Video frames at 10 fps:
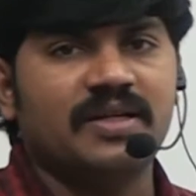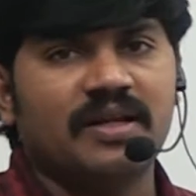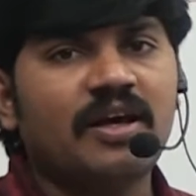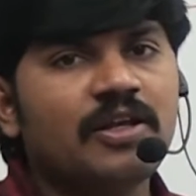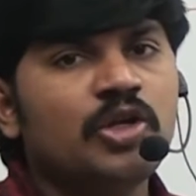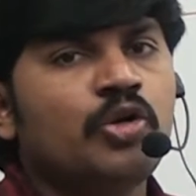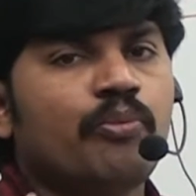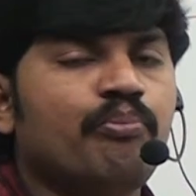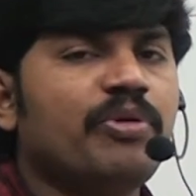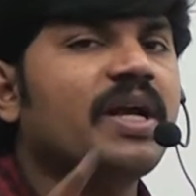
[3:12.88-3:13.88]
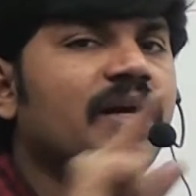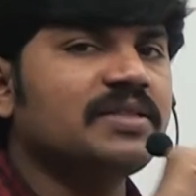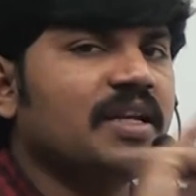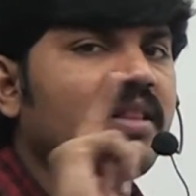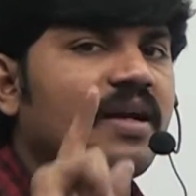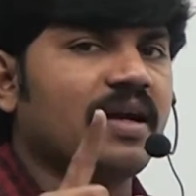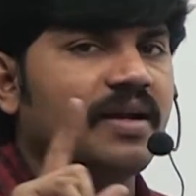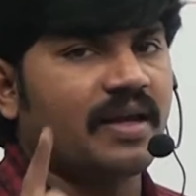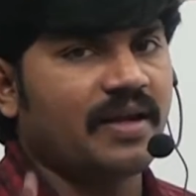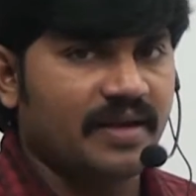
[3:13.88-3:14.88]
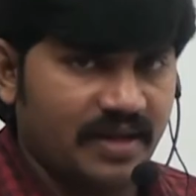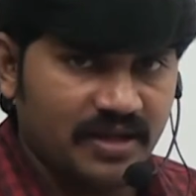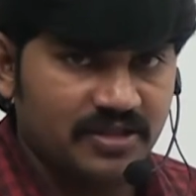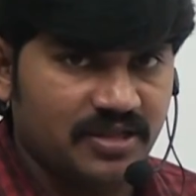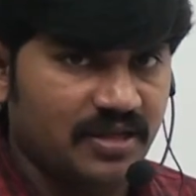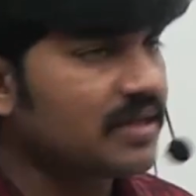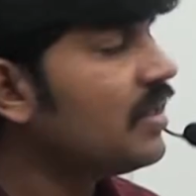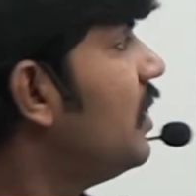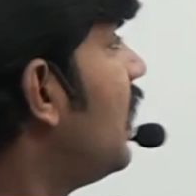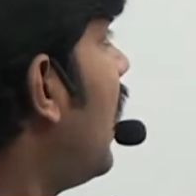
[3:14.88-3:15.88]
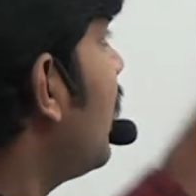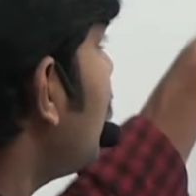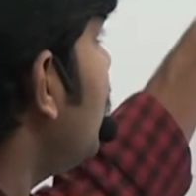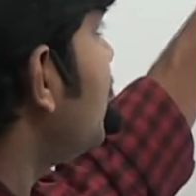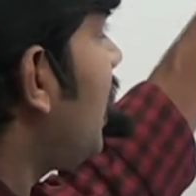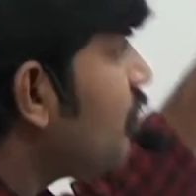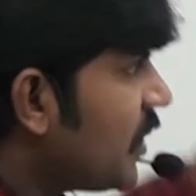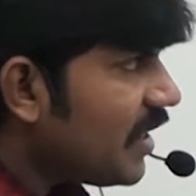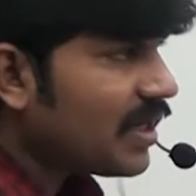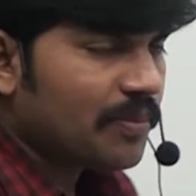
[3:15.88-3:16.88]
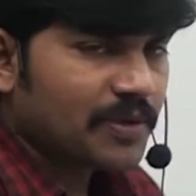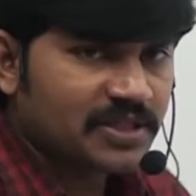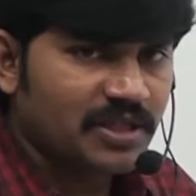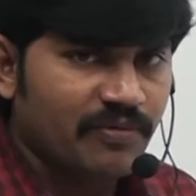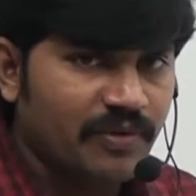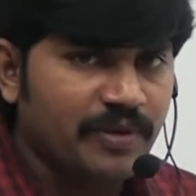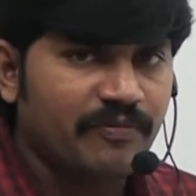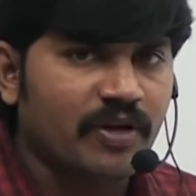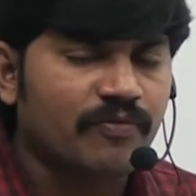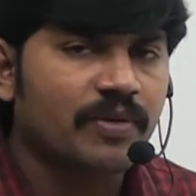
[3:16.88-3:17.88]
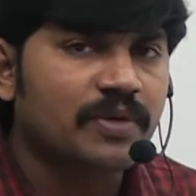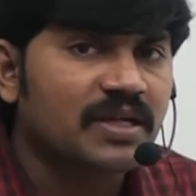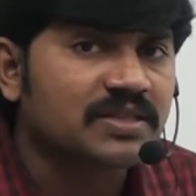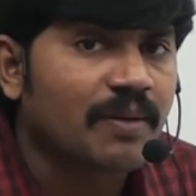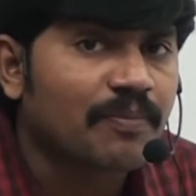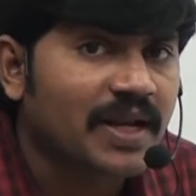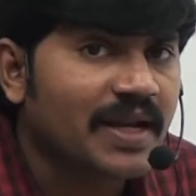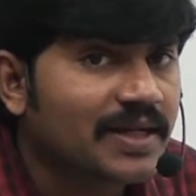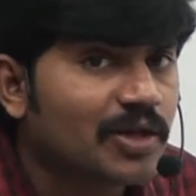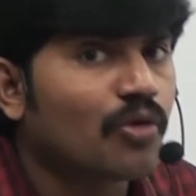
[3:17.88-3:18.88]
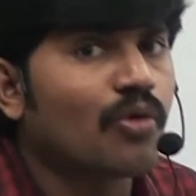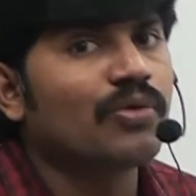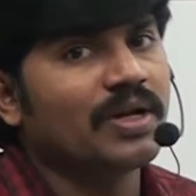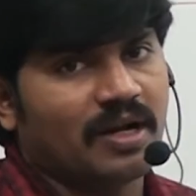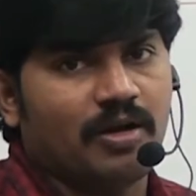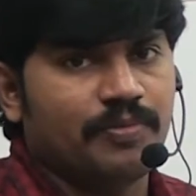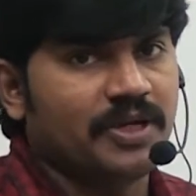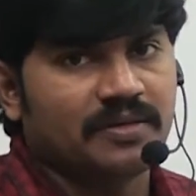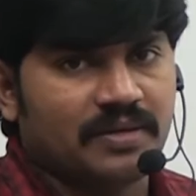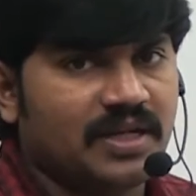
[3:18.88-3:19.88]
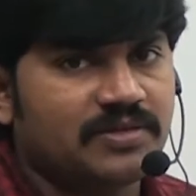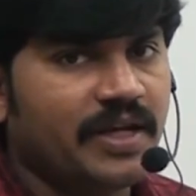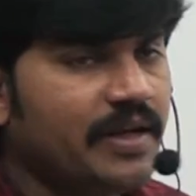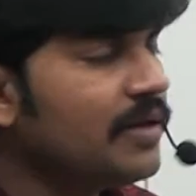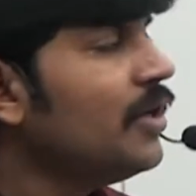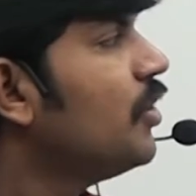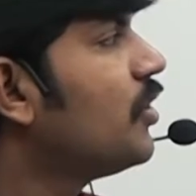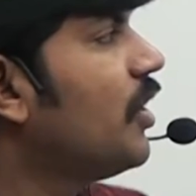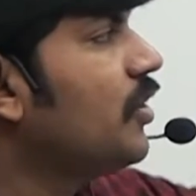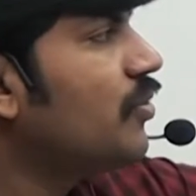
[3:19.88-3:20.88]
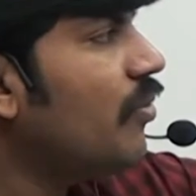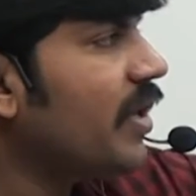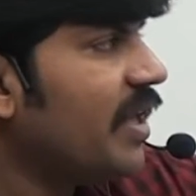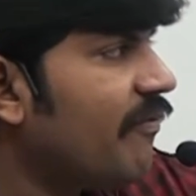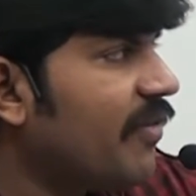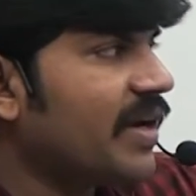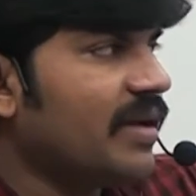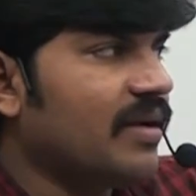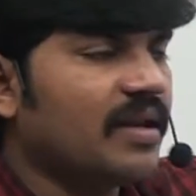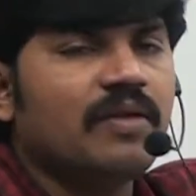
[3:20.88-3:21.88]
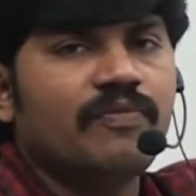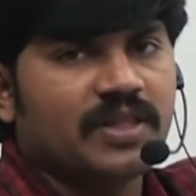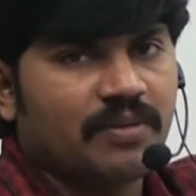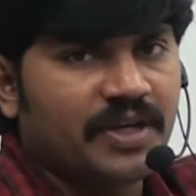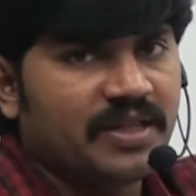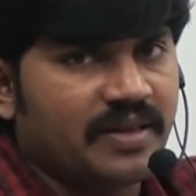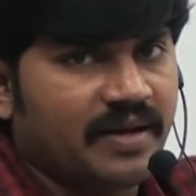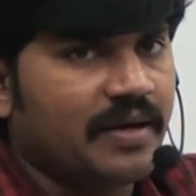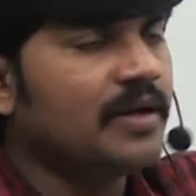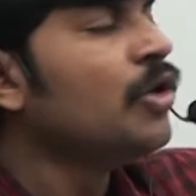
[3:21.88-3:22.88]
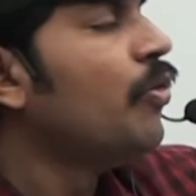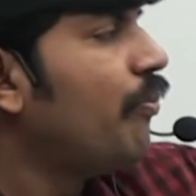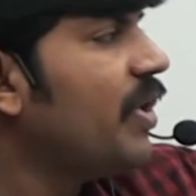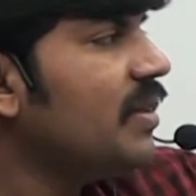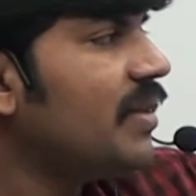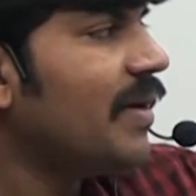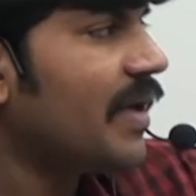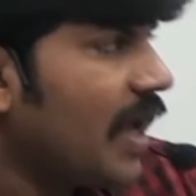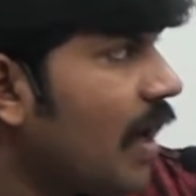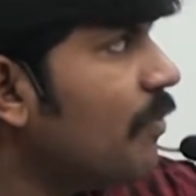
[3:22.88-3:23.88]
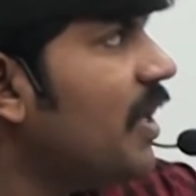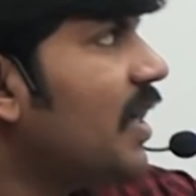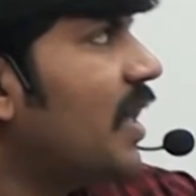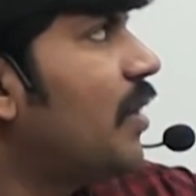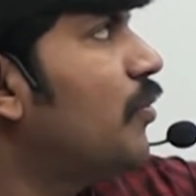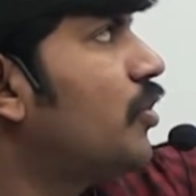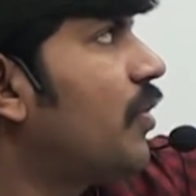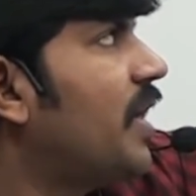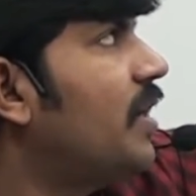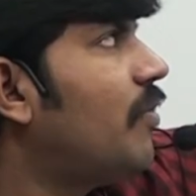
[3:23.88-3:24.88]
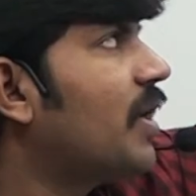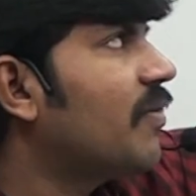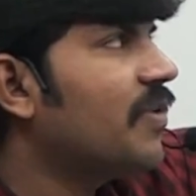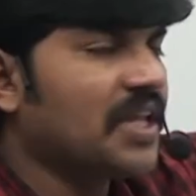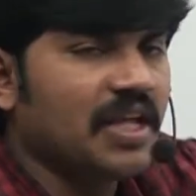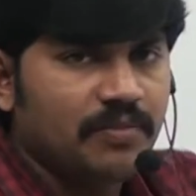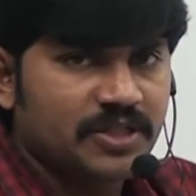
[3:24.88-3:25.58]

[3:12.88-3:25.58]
at all, because it is the concurrent collection. And this update operation will be performed on separate cloned copy. That's why there is no effect at all for the main thread. Main thread happily can able to read whatever elements